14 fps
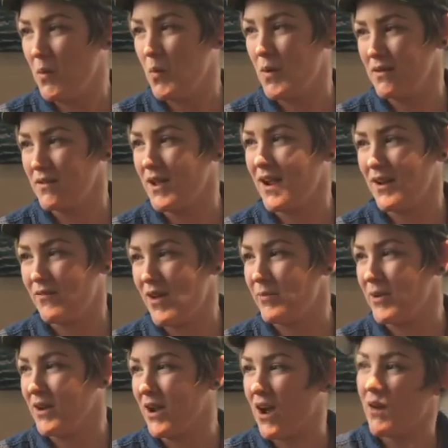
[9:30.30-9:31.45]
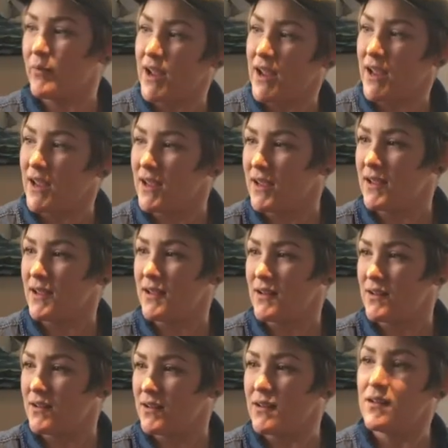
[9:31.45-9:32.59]
what is kind of up and coming. Yeah.
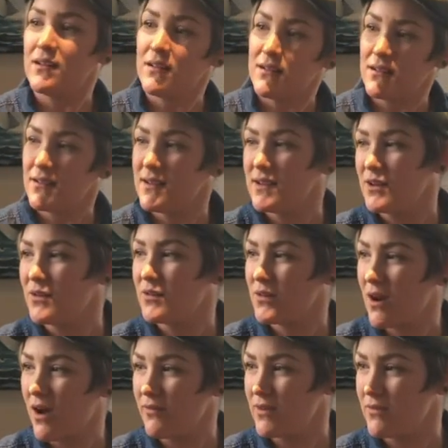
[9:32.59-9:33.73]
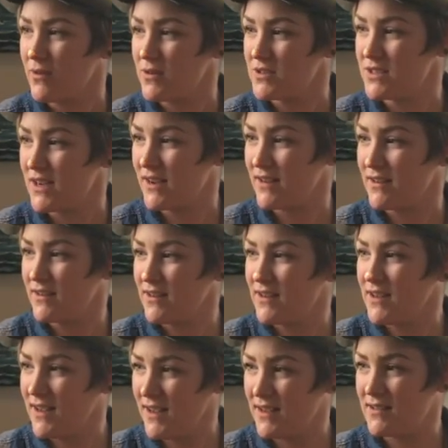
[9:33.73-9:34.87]
In, you know, he's a, little, a step ahead.
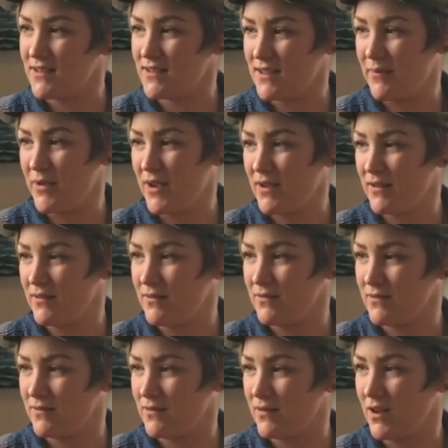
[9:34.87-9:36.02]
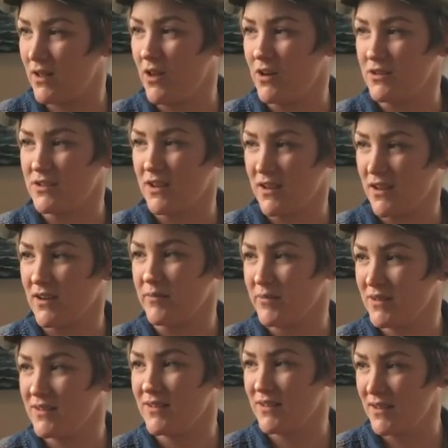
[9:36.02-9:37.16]
He worked he for Just Us for a long time?
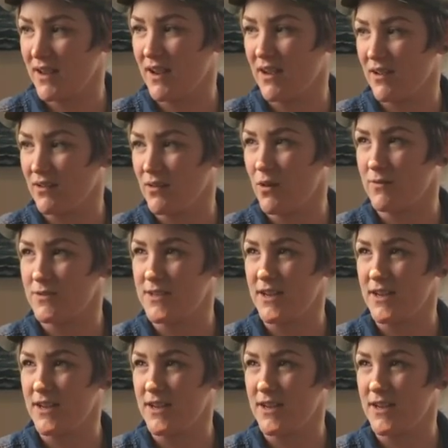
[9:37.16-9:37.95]
Very long time. Yeah, over